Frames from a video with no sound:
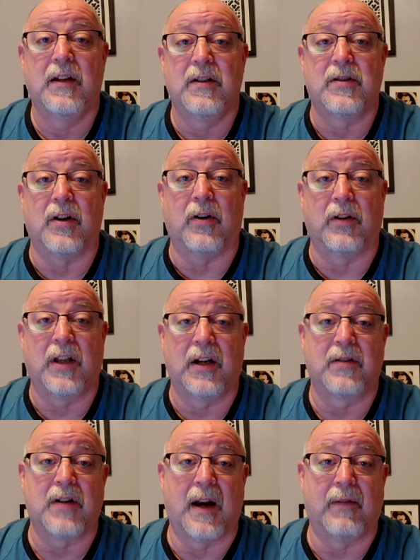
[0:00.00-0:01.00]
So get
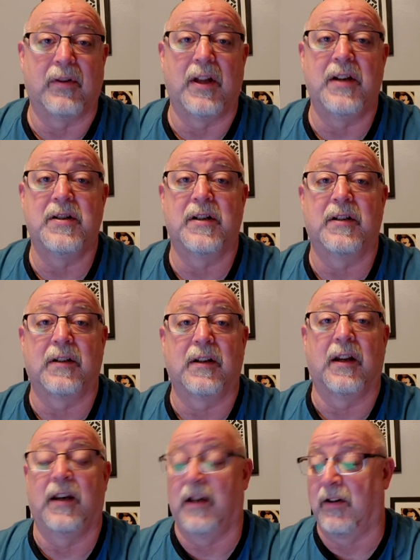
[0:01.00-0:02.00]
a travel agent,
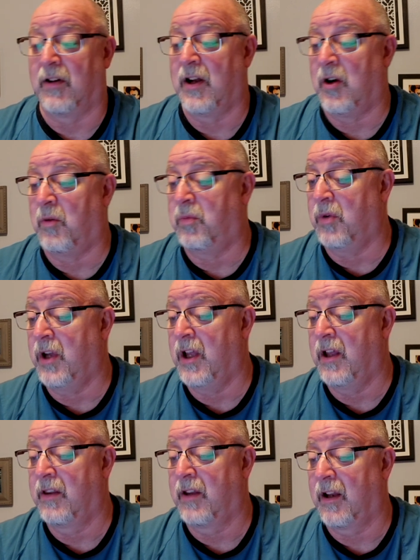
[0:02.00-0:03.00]
and it'll help
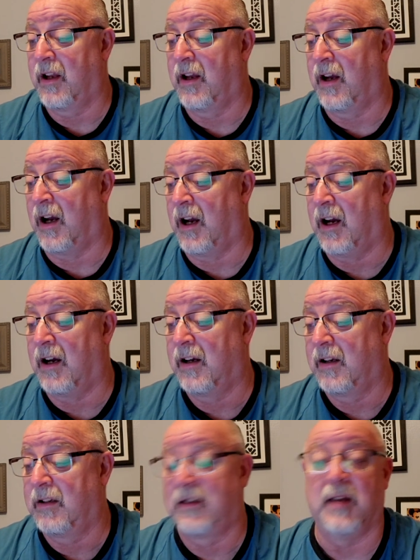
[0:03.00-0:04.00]
with
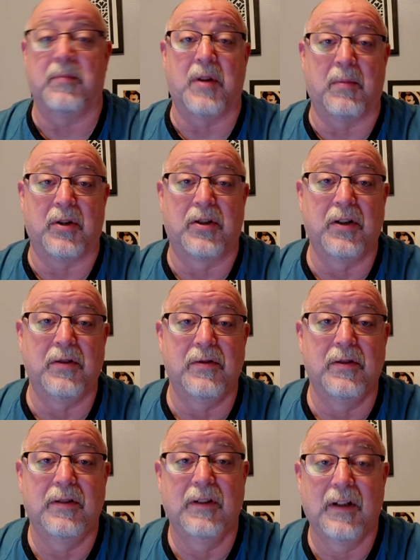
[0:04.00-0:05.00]
tip number
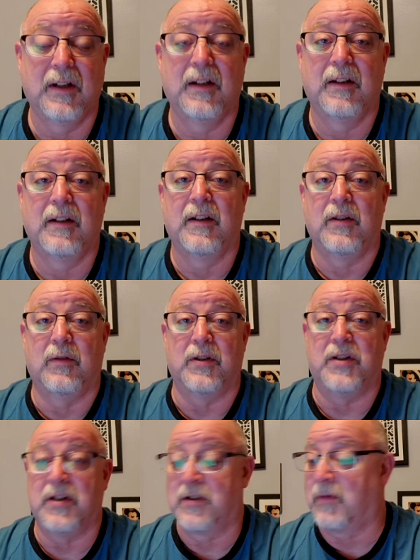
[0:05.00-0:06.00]
2,
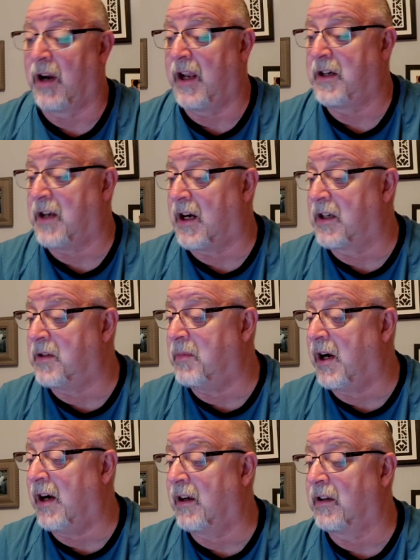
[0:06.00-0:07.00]
which is what I talked
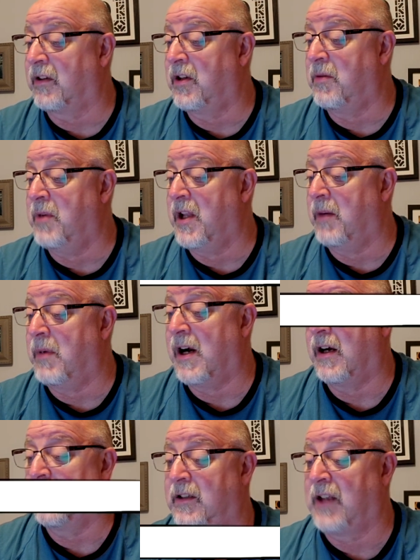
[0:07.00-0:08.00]
about a little bit
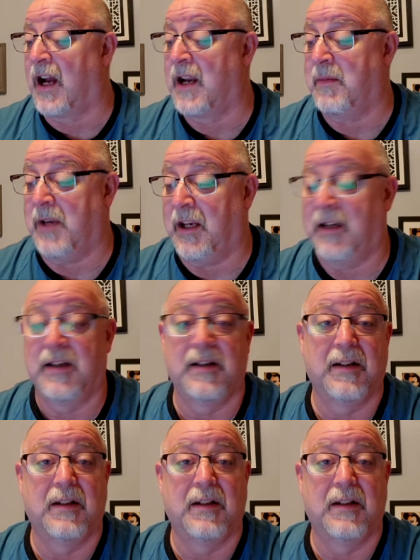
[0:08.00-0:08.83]
about timing.